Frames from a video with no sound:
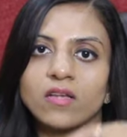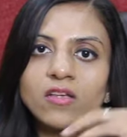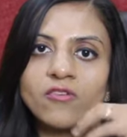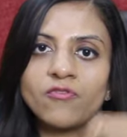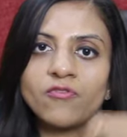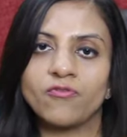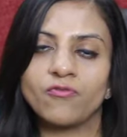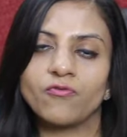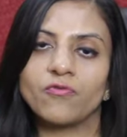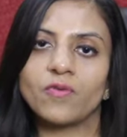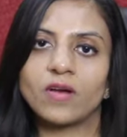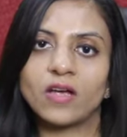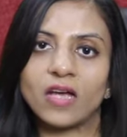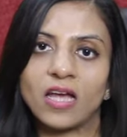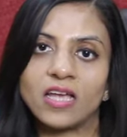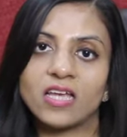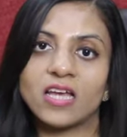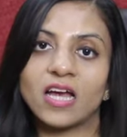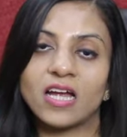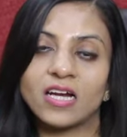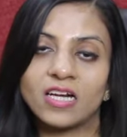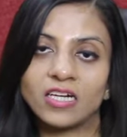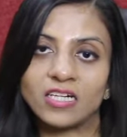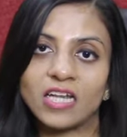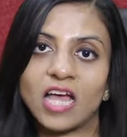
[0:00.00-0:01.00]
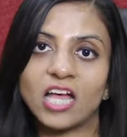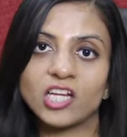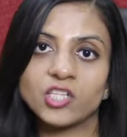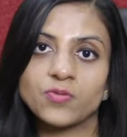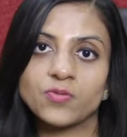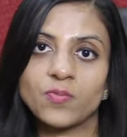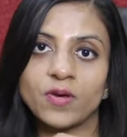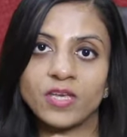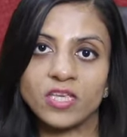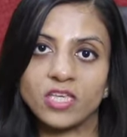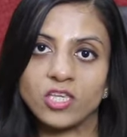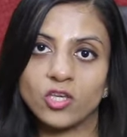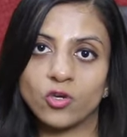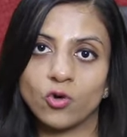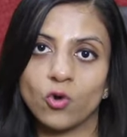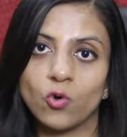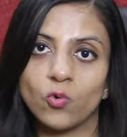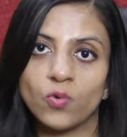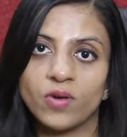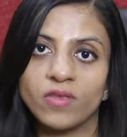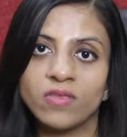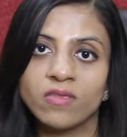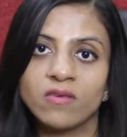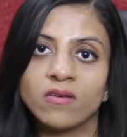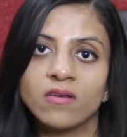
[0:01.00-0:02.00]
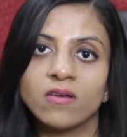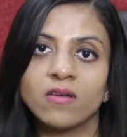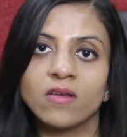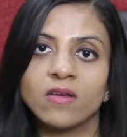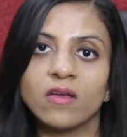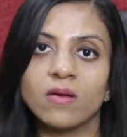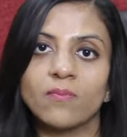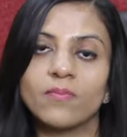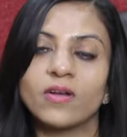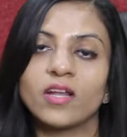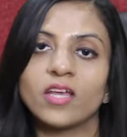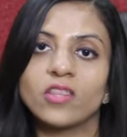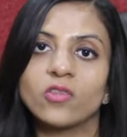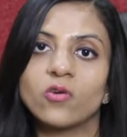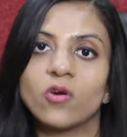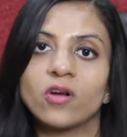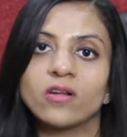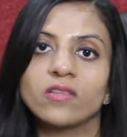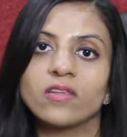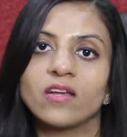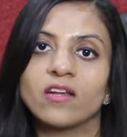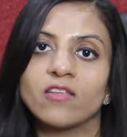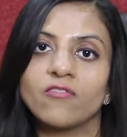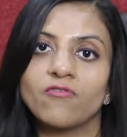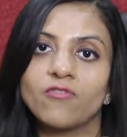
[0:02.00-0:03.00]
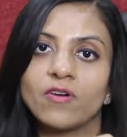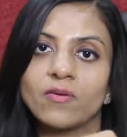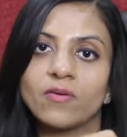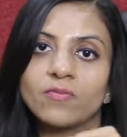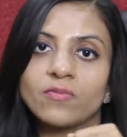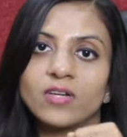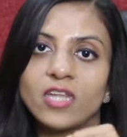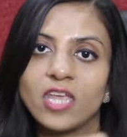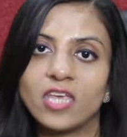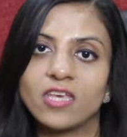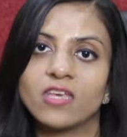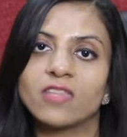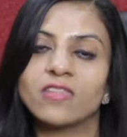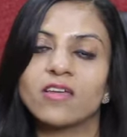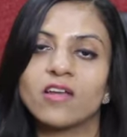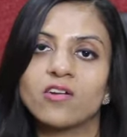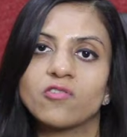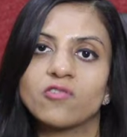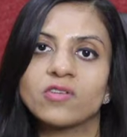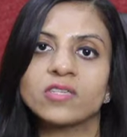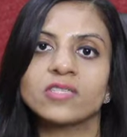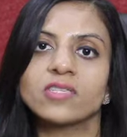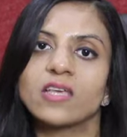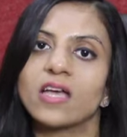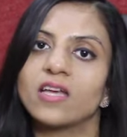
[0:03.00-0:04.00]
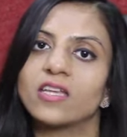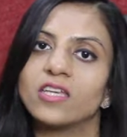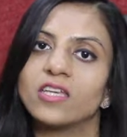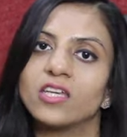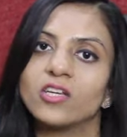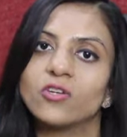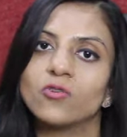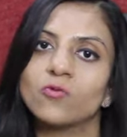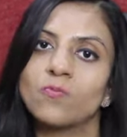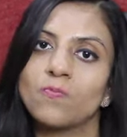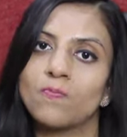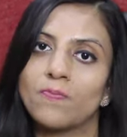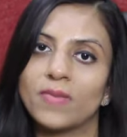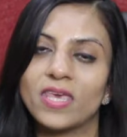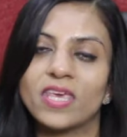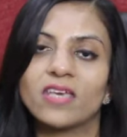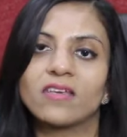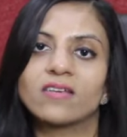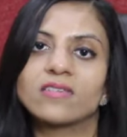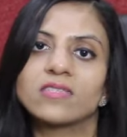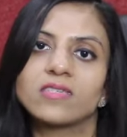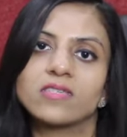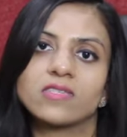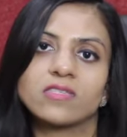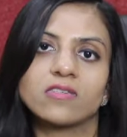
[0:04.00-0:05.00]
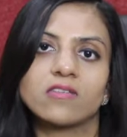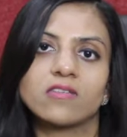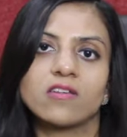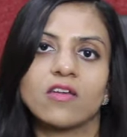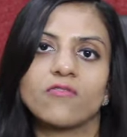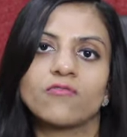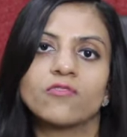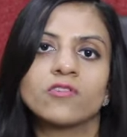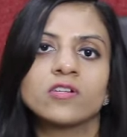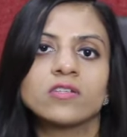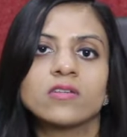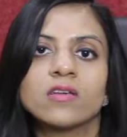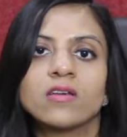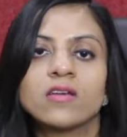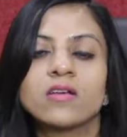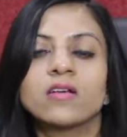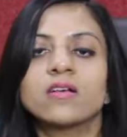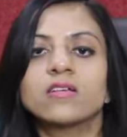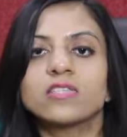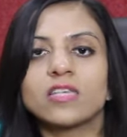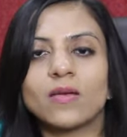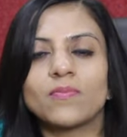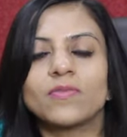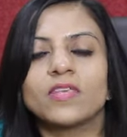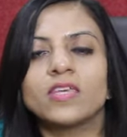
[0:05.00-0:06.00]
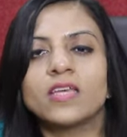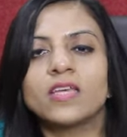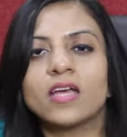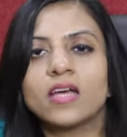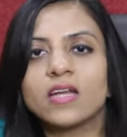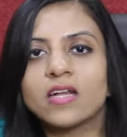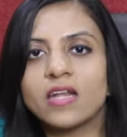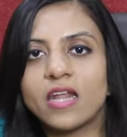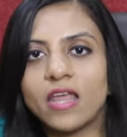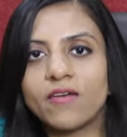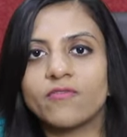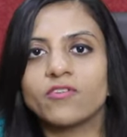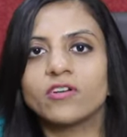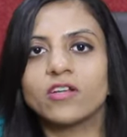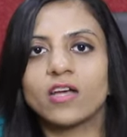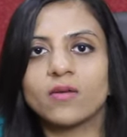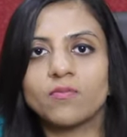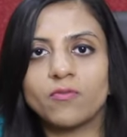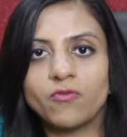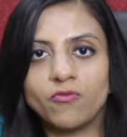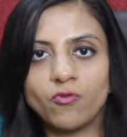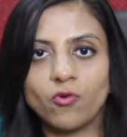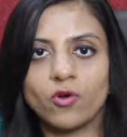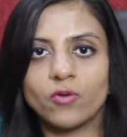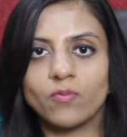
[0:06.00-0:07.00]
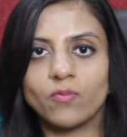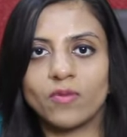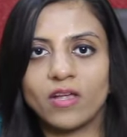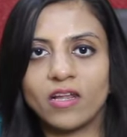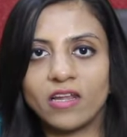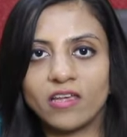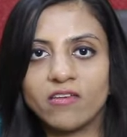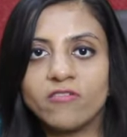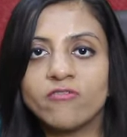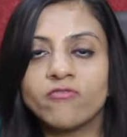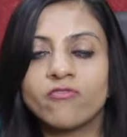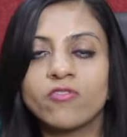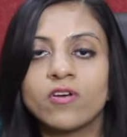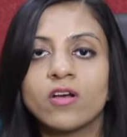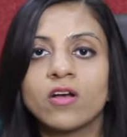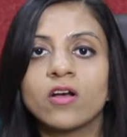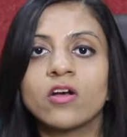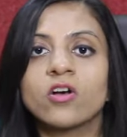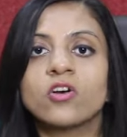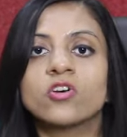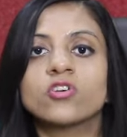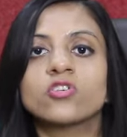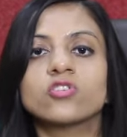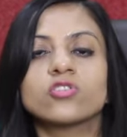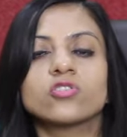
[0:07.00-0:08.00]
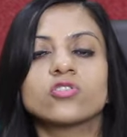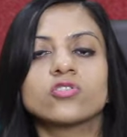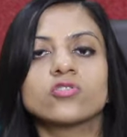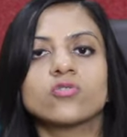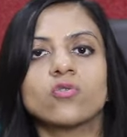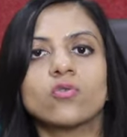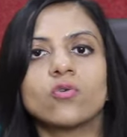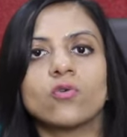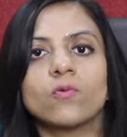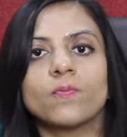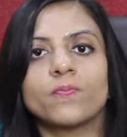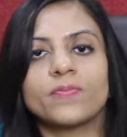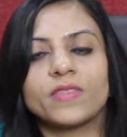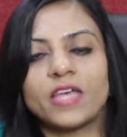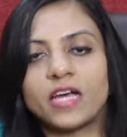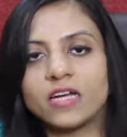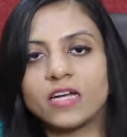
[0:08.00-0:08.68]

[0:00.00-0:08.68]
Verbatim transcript: if I had attached my ego with, but I thought that if I'm taking that risk, I need to make a sincere effort, something I had never done before in my life. So